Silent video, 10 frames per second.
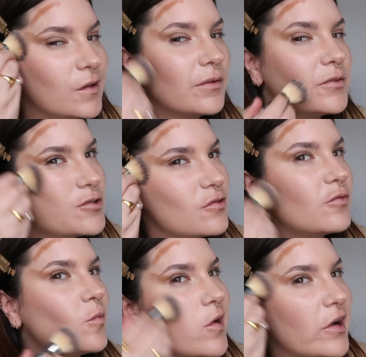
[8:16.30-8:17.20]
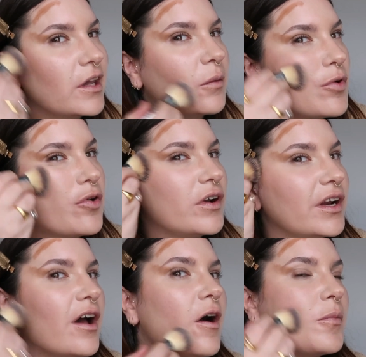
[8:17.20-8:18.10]
I'm sort of working more in
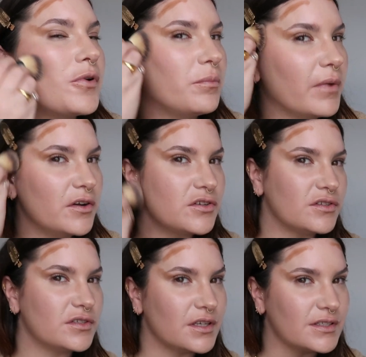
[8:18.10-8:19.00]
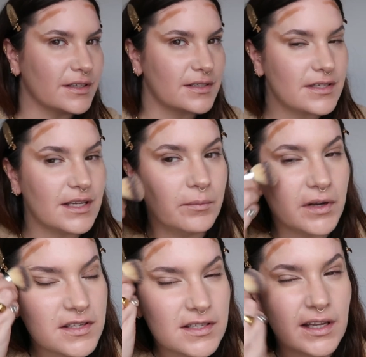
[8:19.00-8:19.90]
an upward motion so it's like
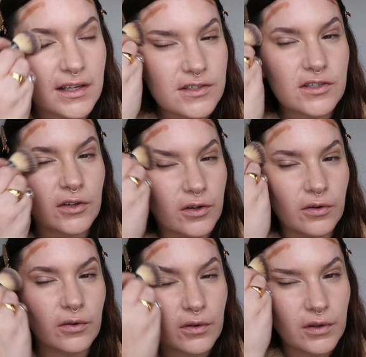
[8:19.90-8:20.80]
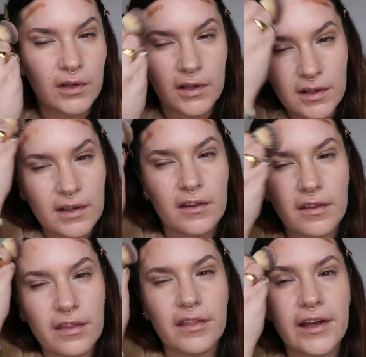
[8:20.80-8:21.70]
seamless into
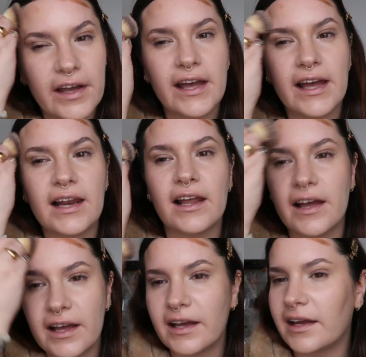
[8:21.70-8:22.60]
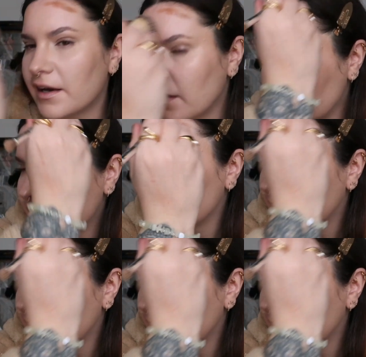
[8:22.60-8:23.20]
the hairline.